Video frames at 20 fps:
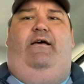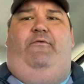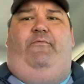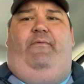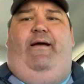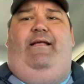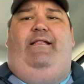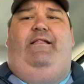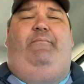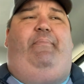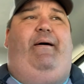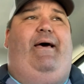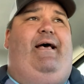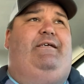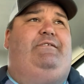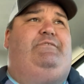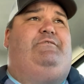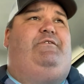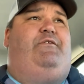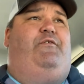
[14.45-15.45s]
It rained the
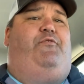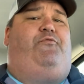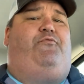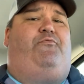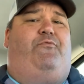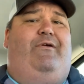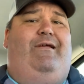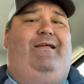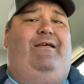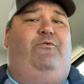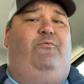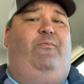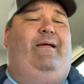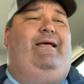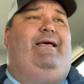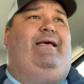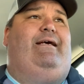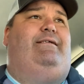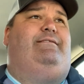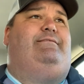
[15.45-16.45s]
past three
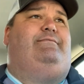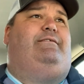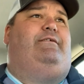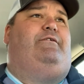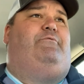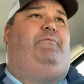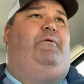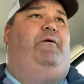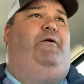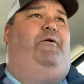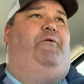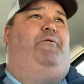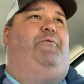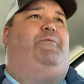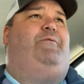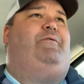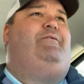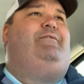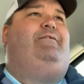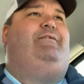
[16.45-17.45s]
weekends in a row.